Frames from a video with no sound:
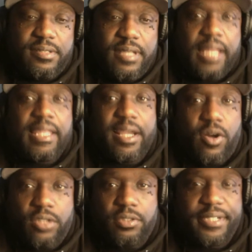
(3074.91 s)
I like
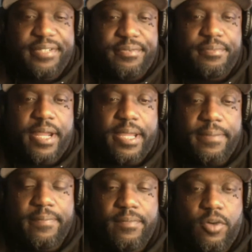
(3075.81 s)
all 3 of them, right?
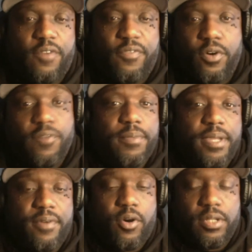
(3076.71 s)
All 4 of them,
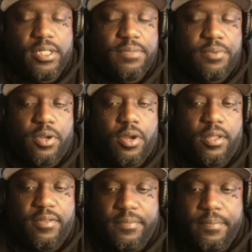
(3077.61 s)
even Oladipo and
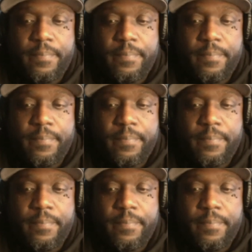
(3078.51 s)
all of them.